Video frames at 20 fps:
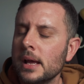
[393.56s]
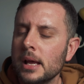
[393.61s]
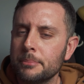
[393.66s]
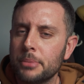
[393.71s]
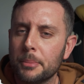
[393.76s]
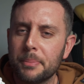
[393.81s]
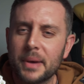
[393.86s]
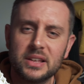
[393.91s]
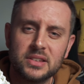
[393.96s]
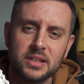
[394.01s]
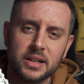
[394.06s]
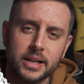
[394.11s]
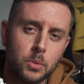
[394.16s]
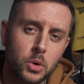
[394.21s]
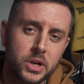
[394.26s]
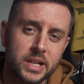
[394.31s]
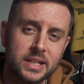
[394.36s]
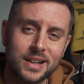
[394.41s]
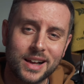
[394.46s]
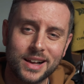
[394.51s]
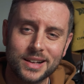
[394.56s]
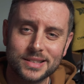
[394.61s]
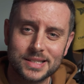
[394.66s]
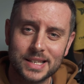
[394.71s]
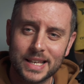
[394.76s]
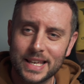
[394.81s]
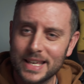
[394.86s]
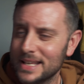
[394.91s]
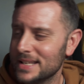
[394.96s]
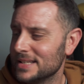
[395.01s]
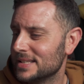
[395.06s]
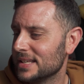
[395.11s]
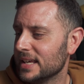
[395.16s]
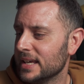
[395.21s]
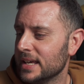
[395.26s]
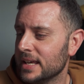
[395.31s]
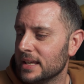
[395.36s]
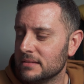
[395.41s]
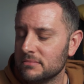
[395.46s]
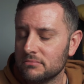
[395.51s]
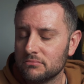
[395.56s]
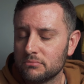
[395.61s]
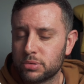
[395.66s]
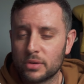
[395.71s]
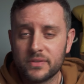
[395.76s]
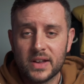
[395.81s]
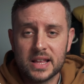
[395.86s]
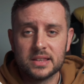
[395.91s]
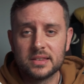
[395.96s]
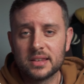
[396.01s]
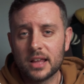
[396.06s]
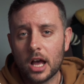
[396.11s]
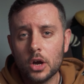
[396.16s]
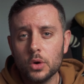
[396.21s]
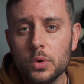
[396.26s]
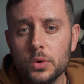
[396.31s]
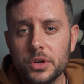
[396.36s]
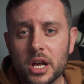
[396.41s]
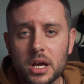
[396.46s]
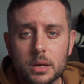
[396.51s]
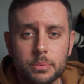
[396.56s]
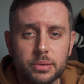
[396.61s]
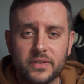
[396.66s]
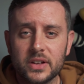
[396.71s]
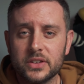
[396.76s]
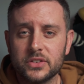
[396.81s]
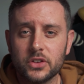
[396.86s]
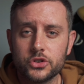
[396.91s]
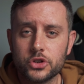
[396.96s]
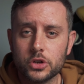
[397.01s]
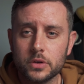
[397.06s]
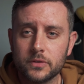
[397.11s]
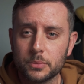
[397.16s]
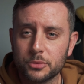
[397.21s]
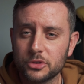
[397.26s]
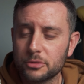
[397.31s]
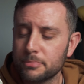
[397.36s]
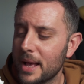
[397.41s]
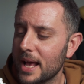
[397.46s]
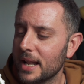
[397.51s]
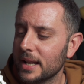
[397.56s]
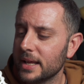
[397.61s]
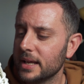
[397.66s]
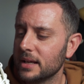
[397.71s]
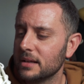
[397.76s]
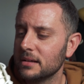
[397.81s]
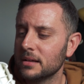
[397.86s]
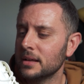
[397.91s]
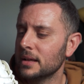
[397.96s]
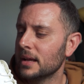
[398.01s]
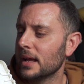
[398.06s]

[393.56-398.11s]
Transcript: But basically what it does is it prevents odor, prevents the shoe from smelling.